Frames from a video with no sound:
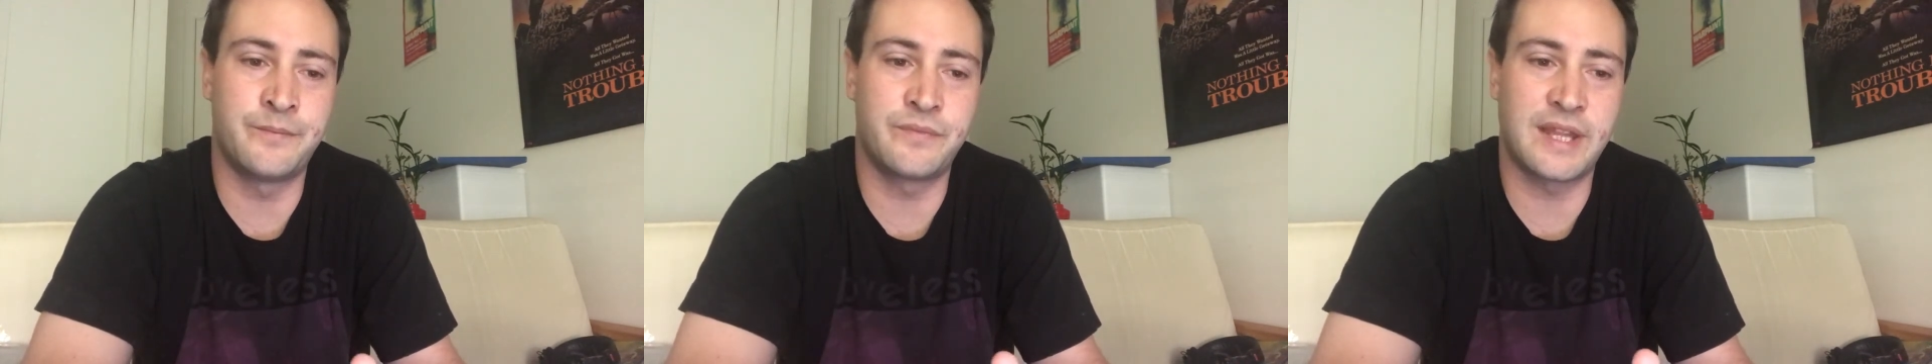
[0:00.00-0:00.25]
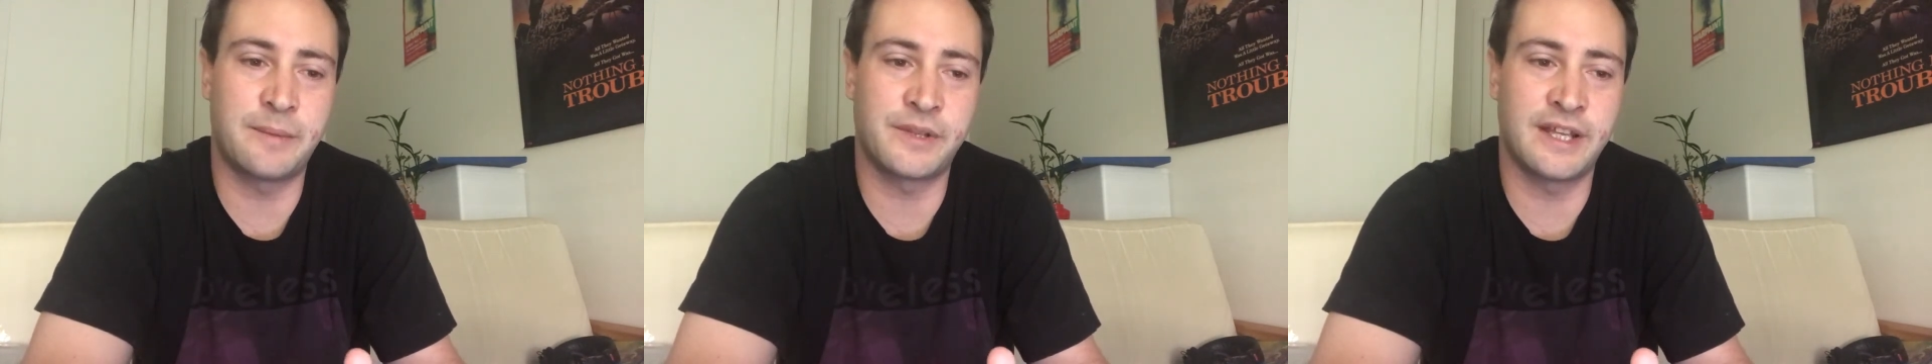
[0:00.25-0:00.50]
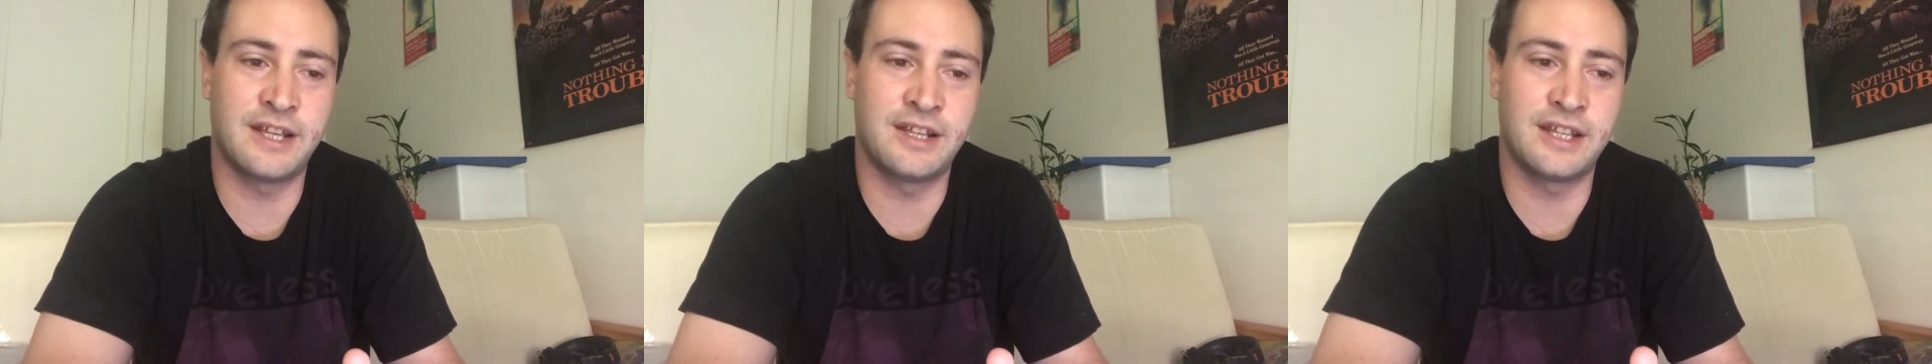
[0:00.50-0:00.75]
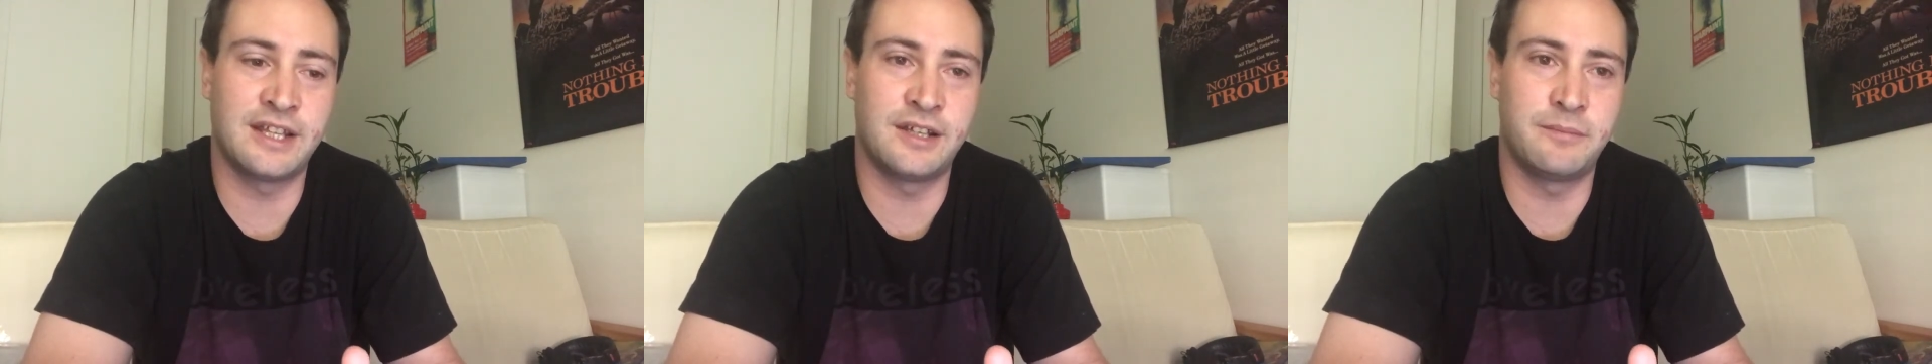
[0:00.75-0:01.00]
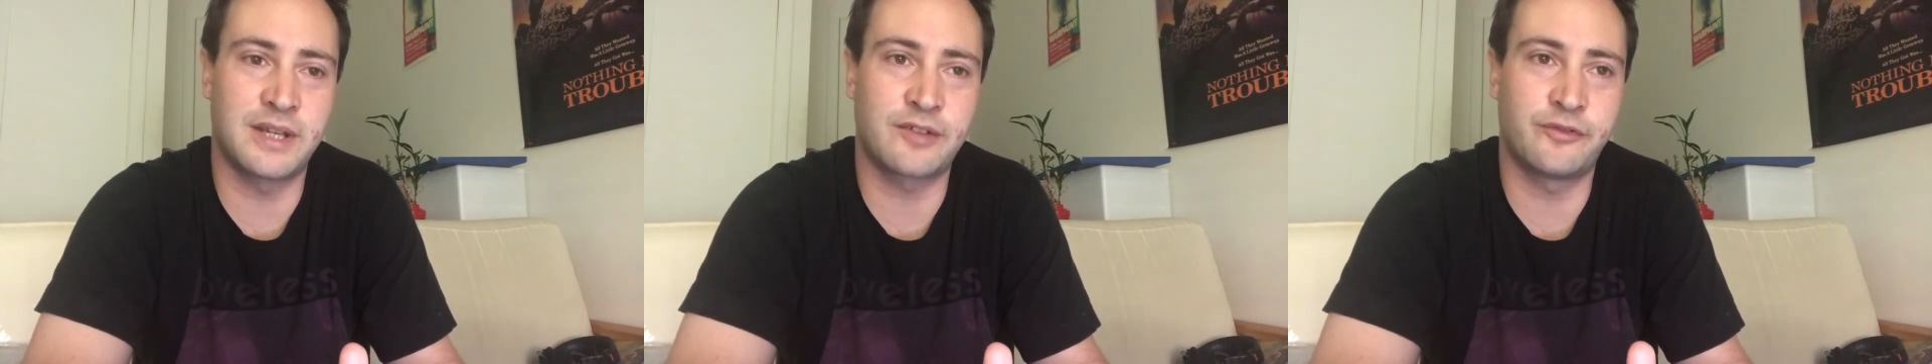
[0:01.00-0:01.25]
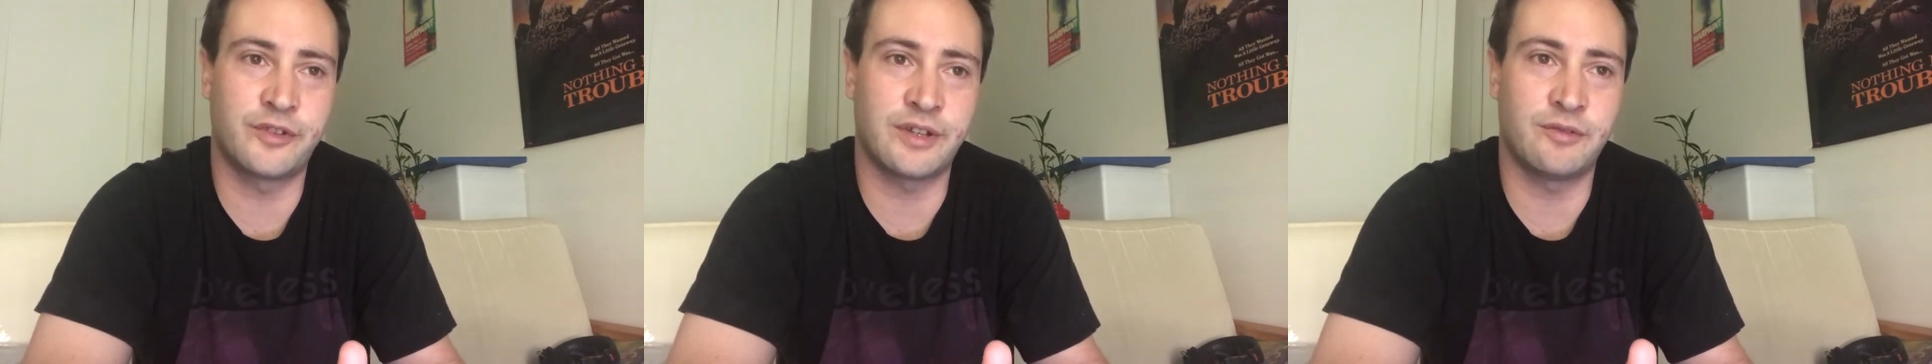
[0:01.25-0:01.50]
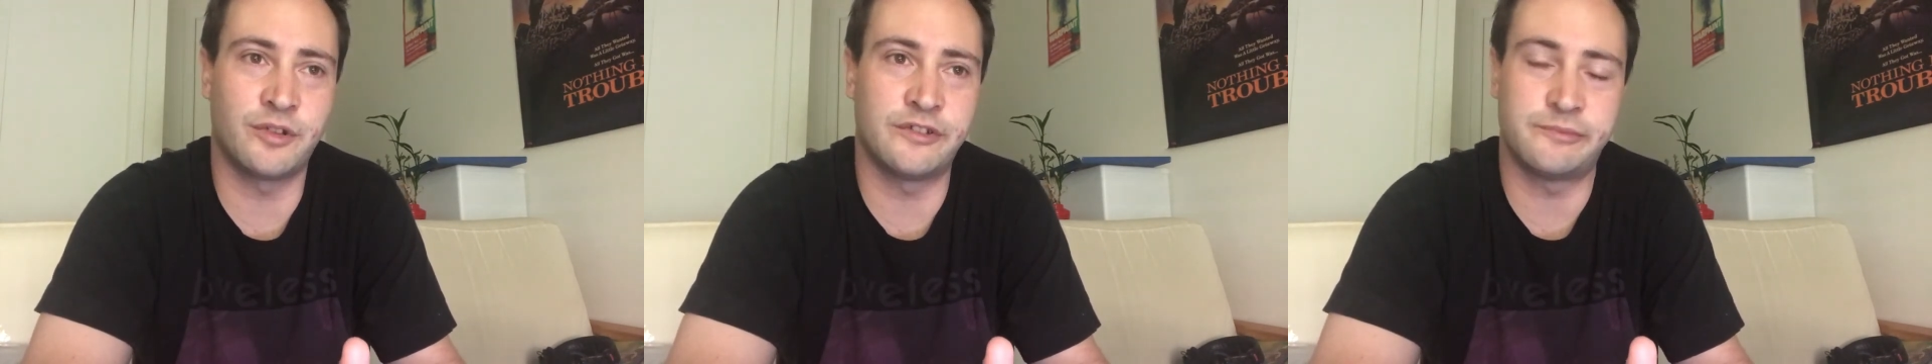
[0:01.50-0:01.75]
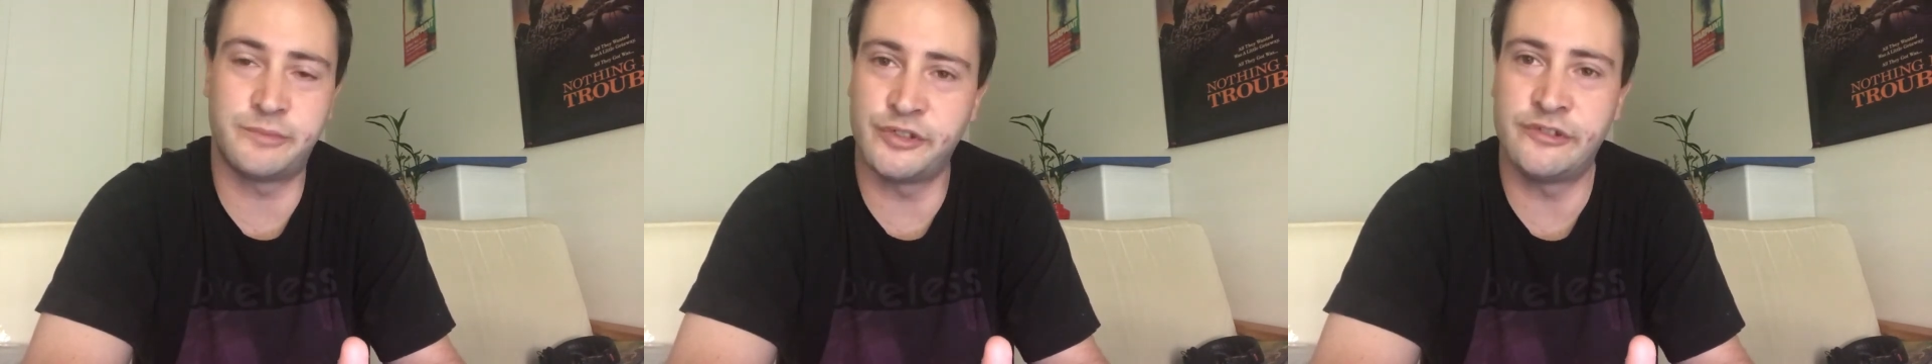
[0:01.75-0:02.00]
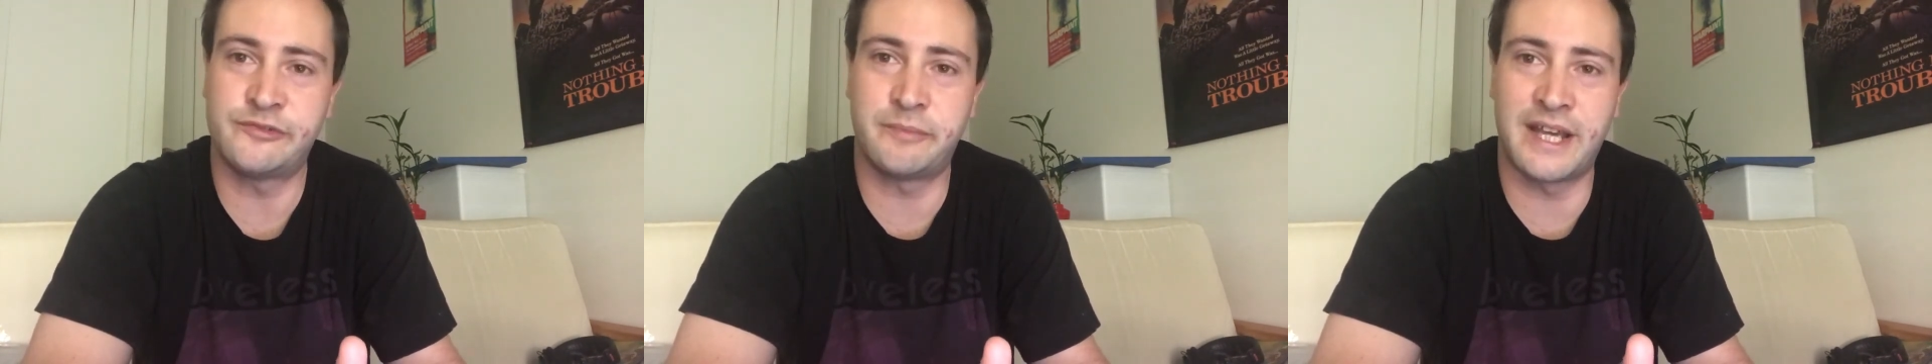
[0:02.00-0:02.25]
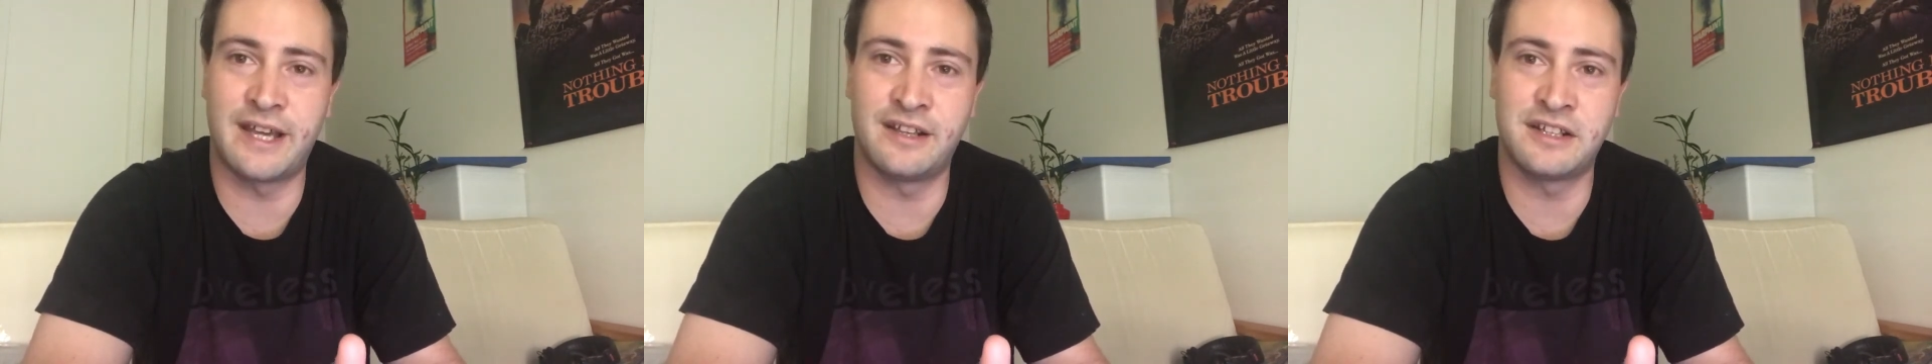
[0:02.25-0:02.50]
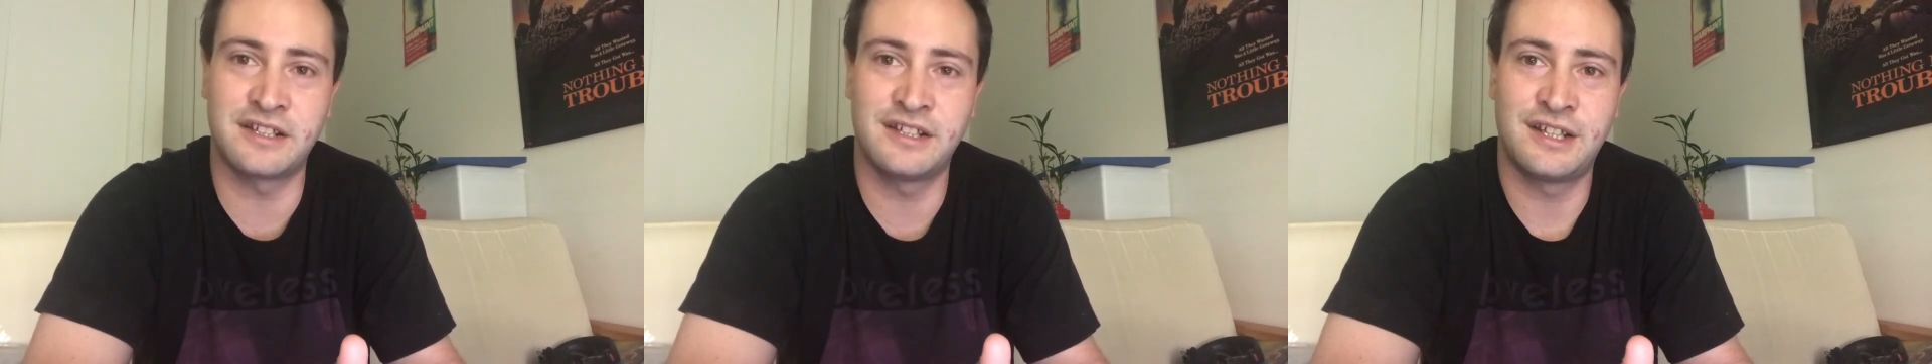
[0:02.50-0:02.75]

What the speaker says: They played in Mick Fleetwood's blues band